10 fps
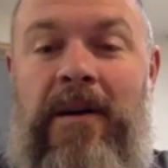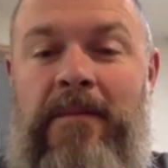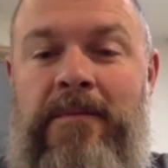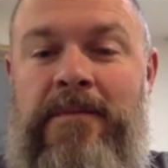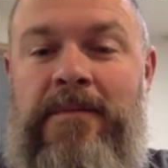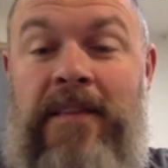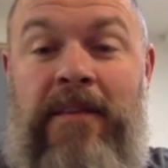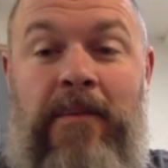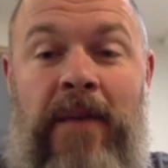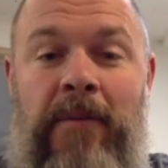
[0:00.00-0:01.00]

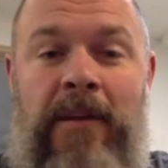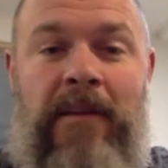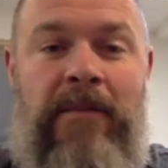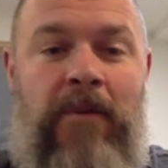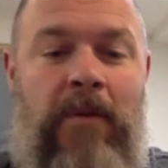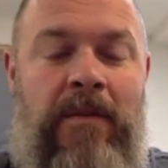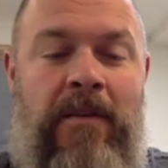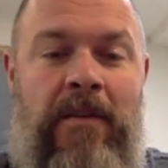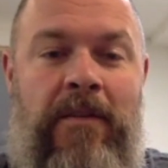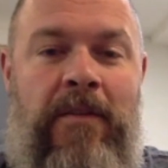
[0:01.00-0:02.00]
I'm looking forward
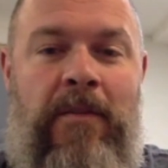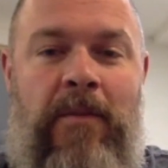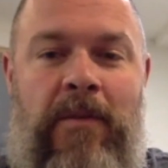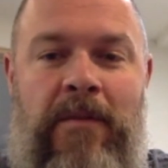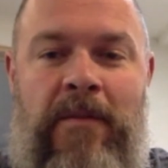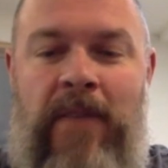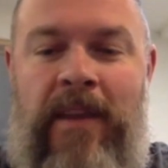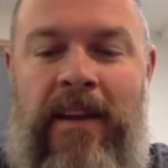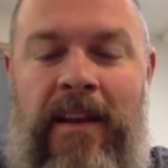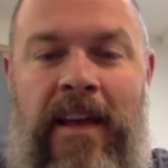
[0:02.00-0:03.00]
to the word you're
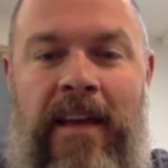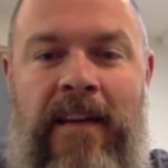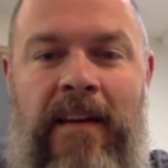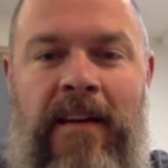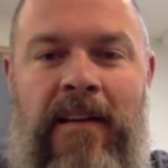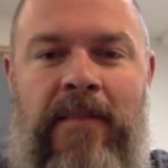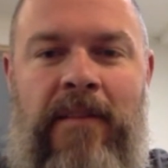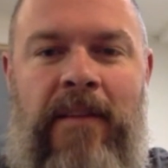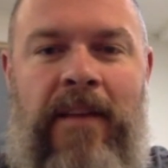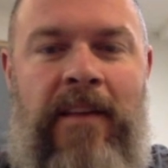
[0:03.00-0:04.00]
bringing today.
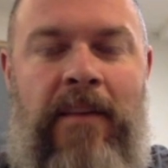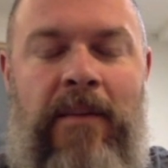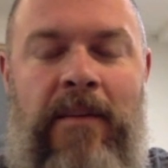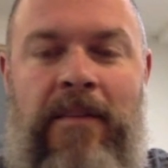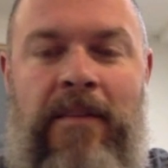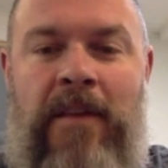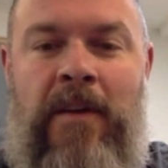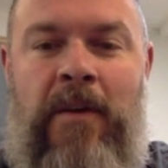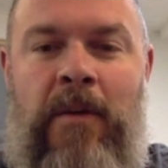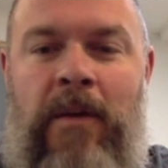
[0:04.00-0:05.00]
Like I said, we
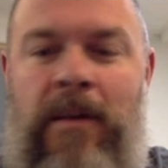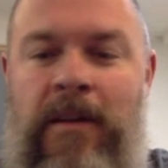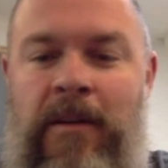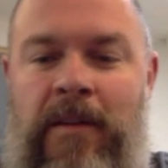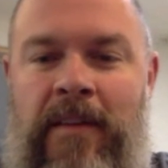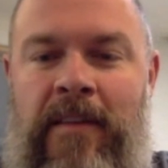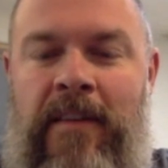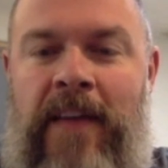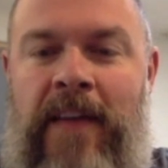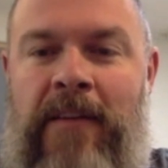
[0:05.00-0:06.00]
wanted to do these as
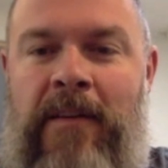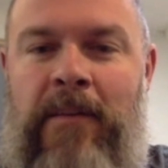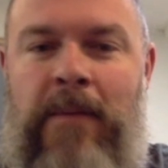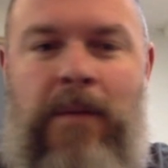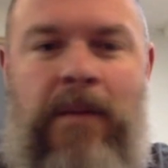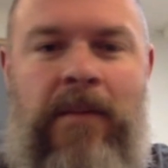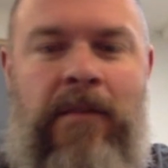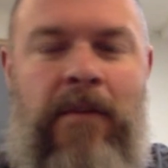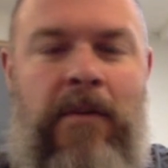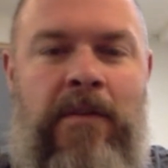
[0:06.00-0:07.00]
kind of a midweek
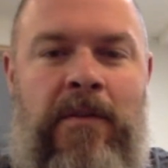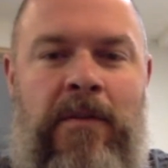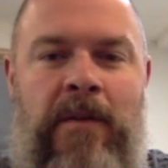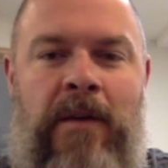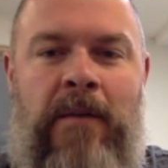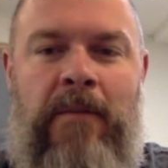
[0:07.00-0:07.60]
devotional.